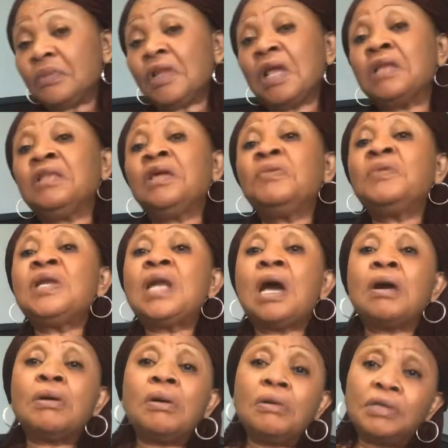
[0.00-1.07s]
They went
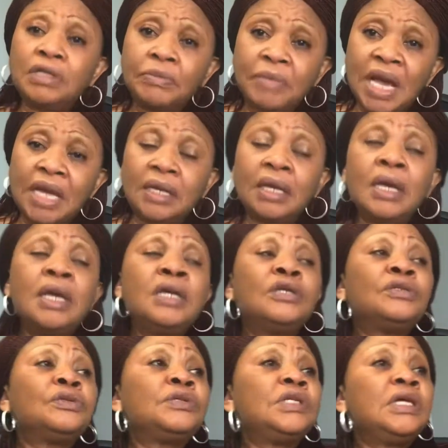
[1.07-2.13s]
and called the man.
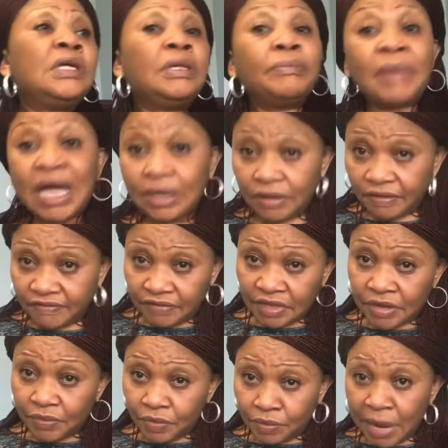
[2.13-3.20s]
So the
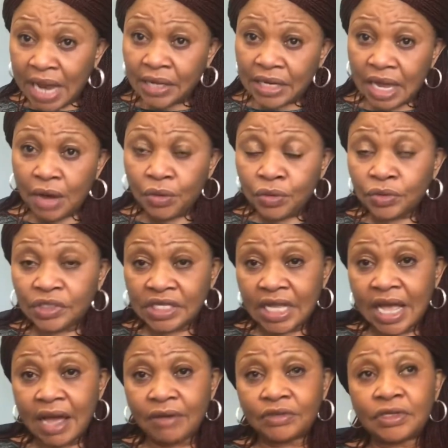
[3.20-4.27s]
man that owns the
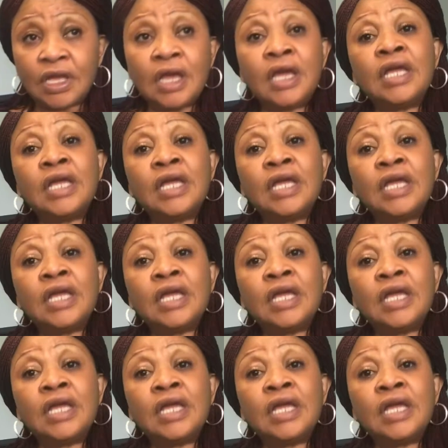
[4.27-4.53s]
house,